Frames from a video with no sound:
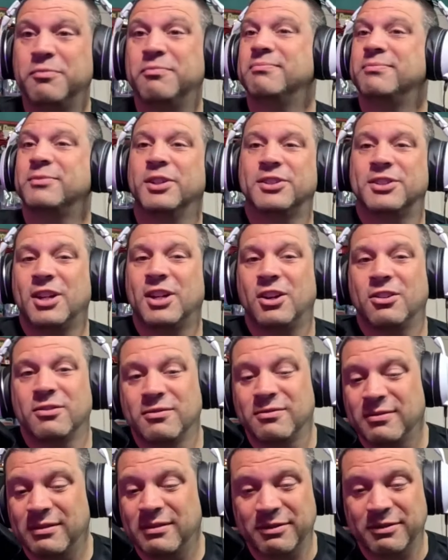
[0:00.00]
good song.
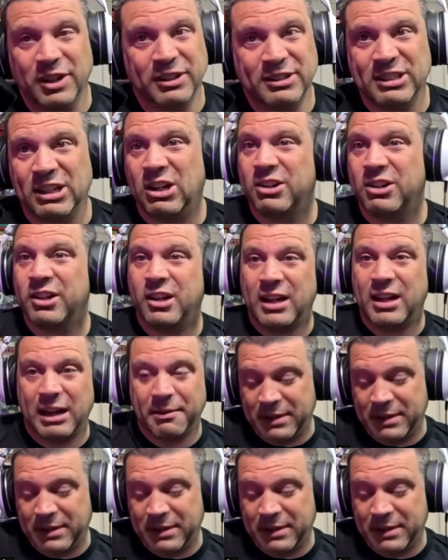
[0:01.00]
Good song, y'all.